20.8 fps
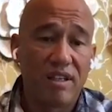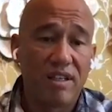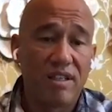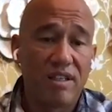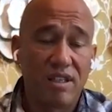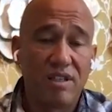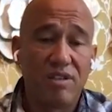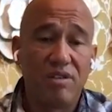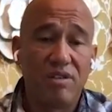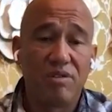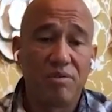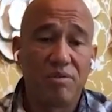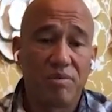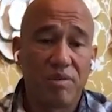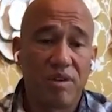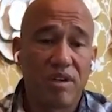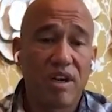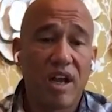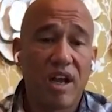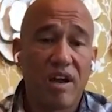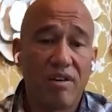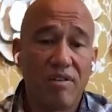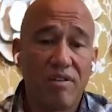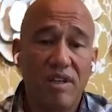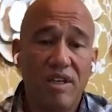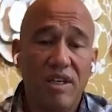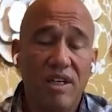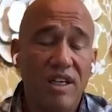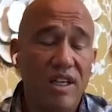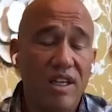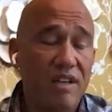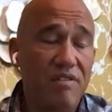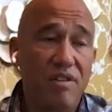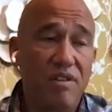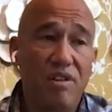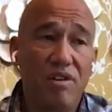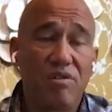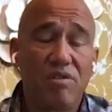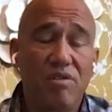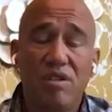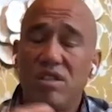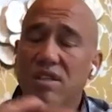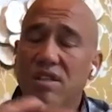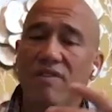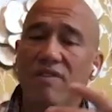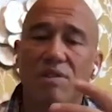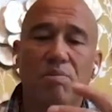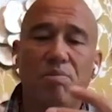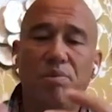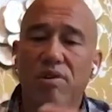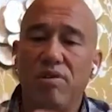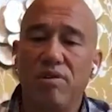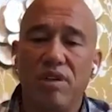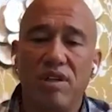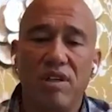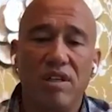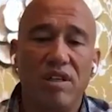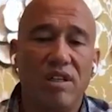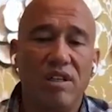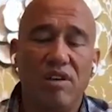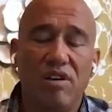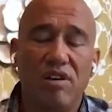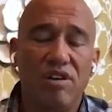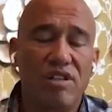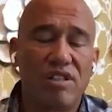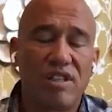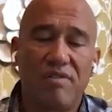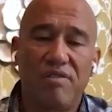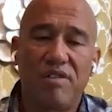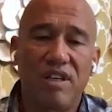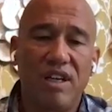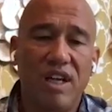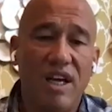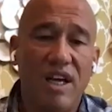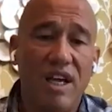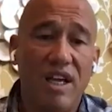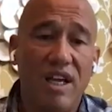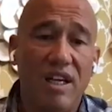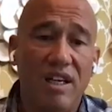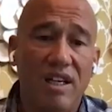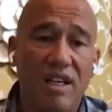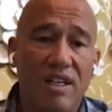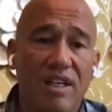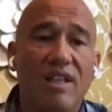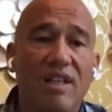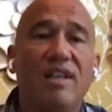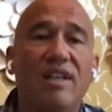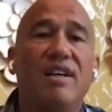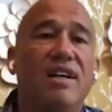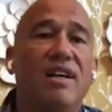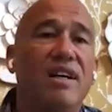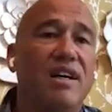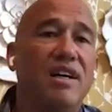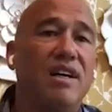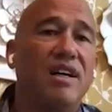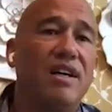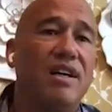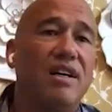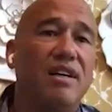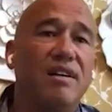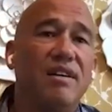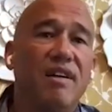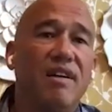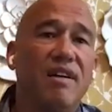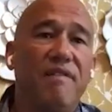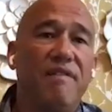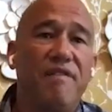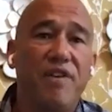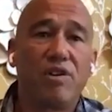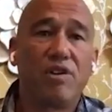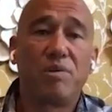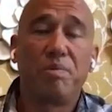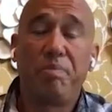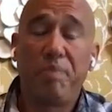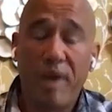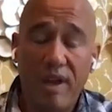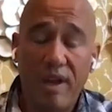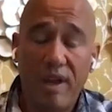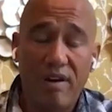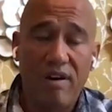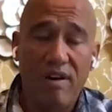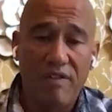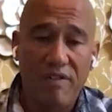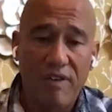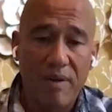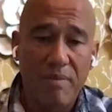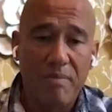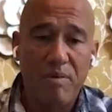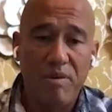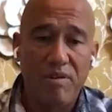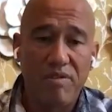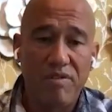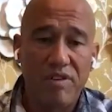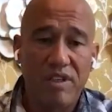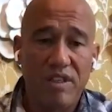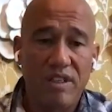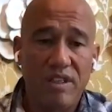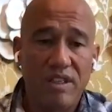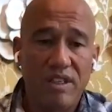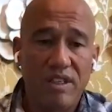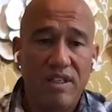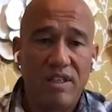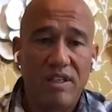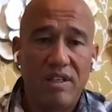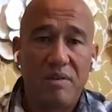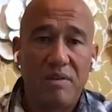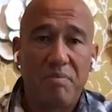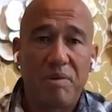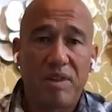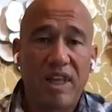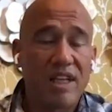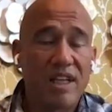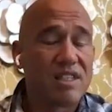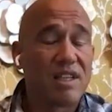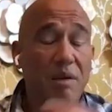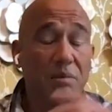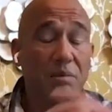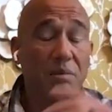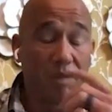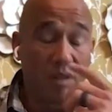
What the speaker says: continue to work out. Even though stuff's broken and hurts every day, it feels better if I'm moving. But that's